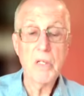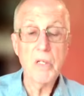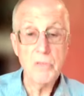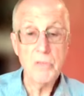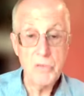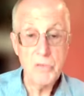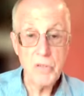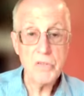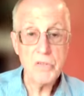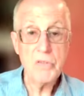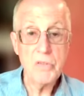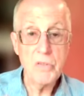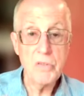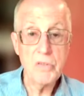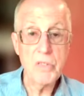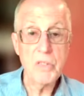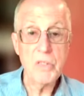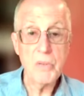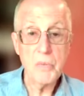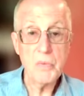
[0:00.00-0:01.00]
just to
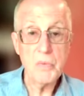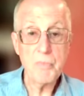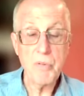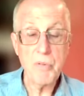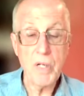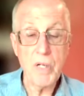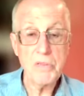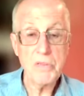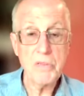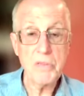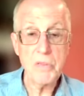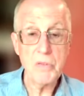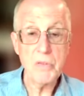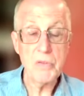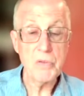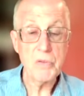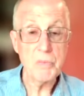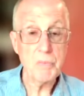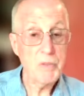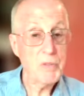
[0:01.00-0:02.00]
deal with
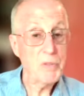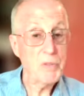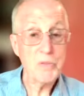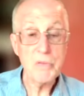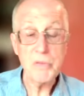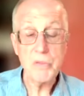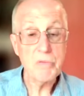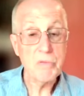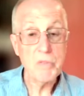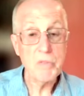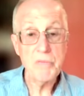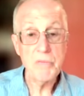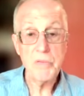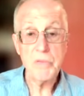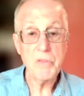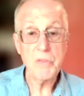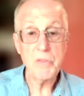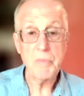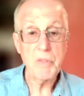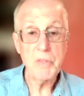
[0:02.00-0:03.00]
prosecutors because the grievance
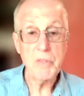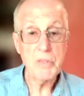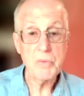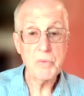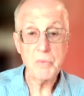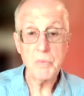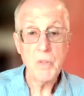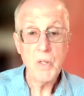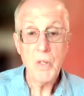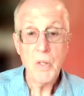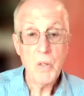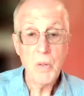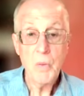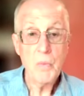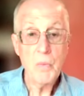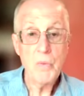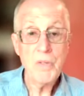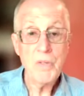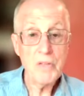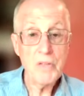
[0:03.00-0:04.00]
committees
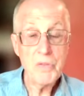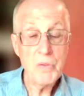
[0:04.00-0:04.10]
were not